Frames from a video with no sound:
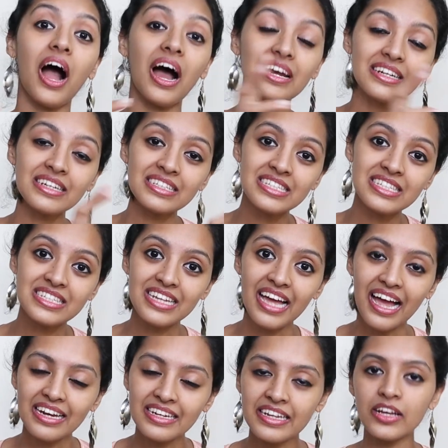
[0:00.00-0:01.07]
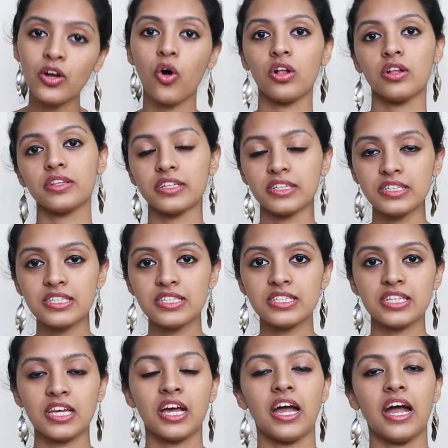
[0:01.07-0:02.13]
understanding all this